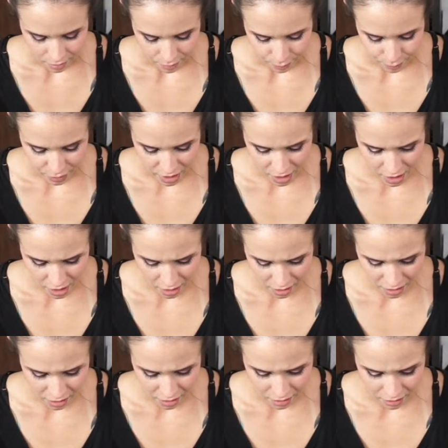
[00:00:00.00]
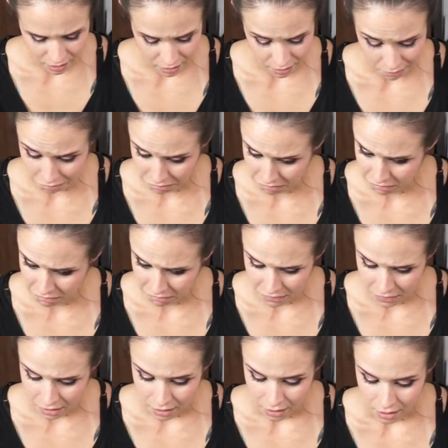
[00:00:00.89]
Peacock.
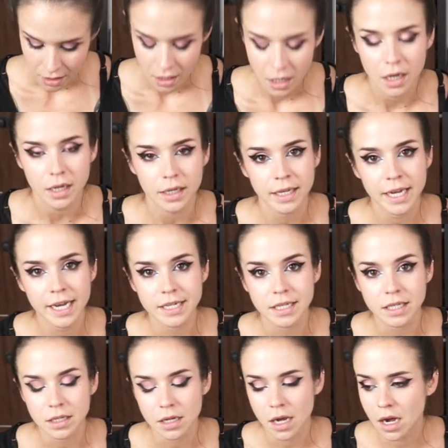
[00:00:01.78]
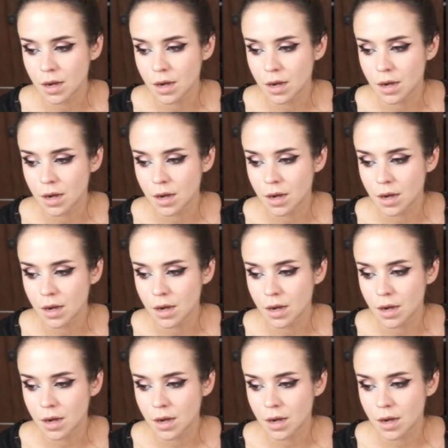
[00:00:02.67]
Yes.